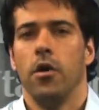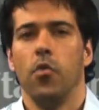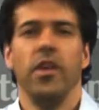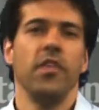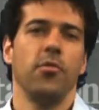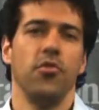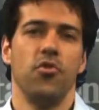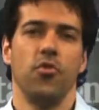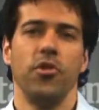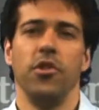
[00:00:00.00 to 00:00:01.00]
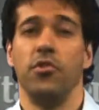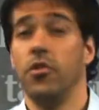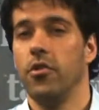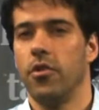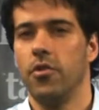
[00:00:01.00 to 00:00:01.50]
You will need to ensure you
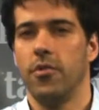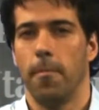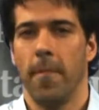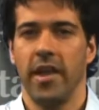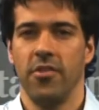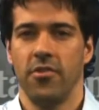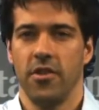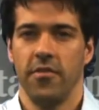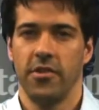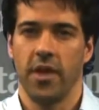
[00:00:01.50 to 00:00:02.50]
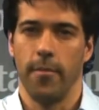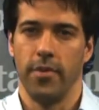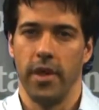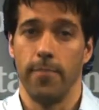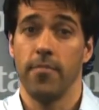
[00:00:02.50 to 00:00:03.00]
do not use a managed service
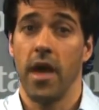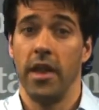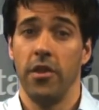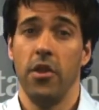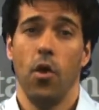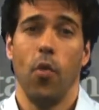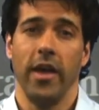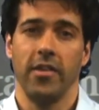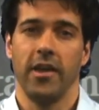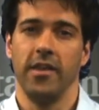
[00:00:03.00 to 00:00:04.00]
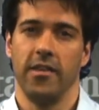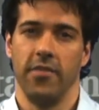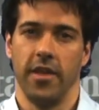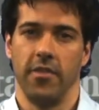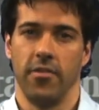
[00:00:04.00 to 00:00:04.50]
company and in no way take
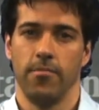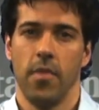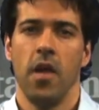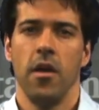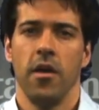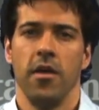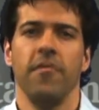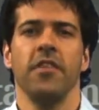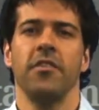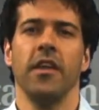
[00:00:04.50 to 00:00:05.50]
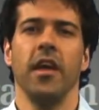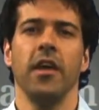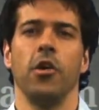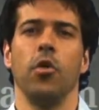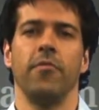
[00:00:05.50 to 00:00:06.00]
dividends.
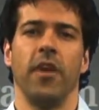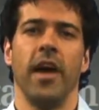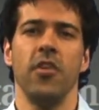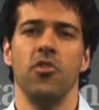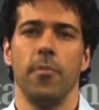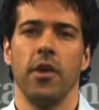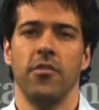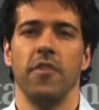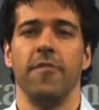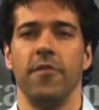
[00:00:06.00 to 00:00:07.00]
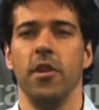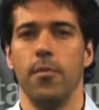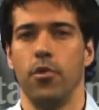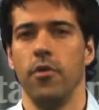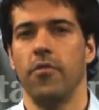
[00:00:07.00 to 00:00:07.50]
Investigate and opt for a HMRC fully
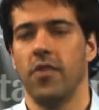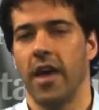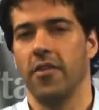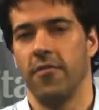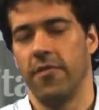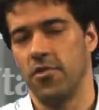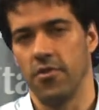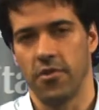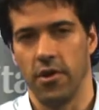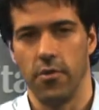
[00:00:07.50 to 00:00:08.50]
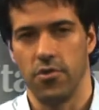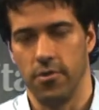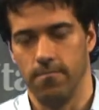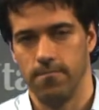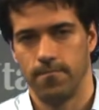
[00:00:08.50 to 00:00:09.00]
approved tax efficient
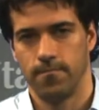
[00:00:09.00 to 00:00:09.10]
solution.